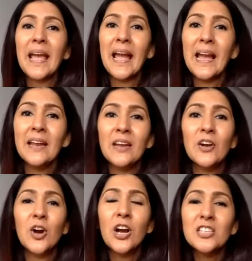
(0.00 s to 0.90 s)
And her
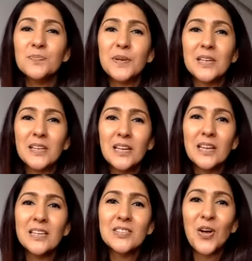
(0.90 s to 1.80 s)
husband
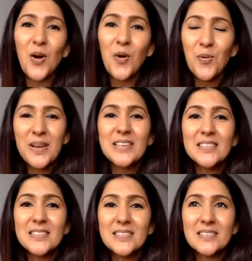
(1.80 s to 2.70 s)
is
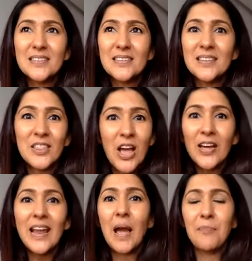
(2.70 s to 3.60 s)
always
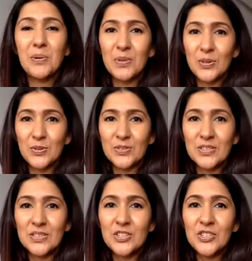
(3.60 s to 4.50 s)
not happy with those
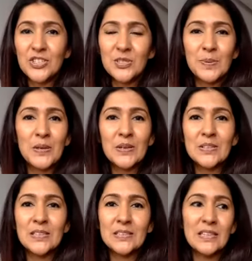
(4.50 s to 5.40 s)
decisions,
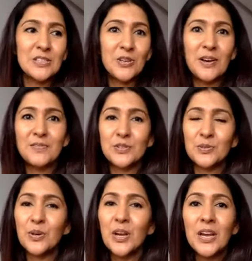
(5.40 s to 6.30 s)
because he says you have
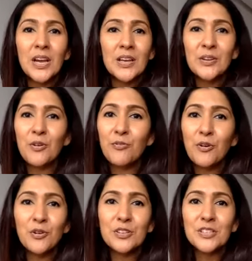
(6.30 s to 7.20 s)
to
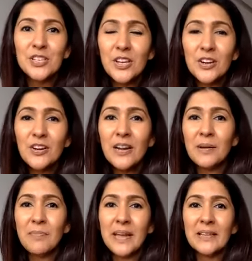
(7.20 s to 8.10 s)
focus here
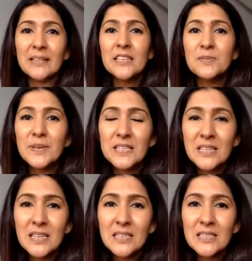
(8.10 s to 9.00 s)
and make this
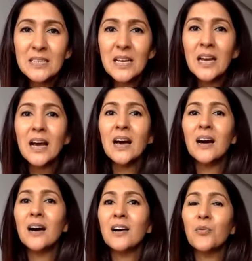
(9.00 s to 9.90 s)
business
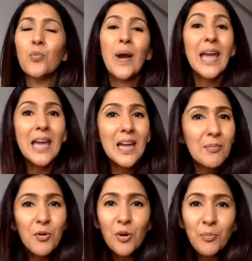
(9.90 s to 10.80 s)
way
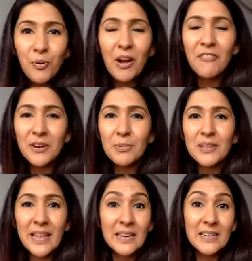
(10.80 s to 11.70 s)
more profitable
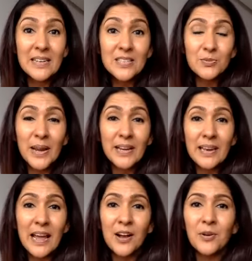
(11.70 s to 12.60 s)
than it is right
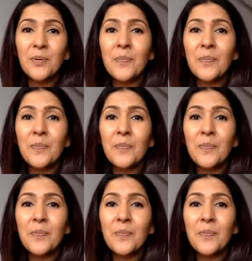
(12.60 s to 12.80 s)
now.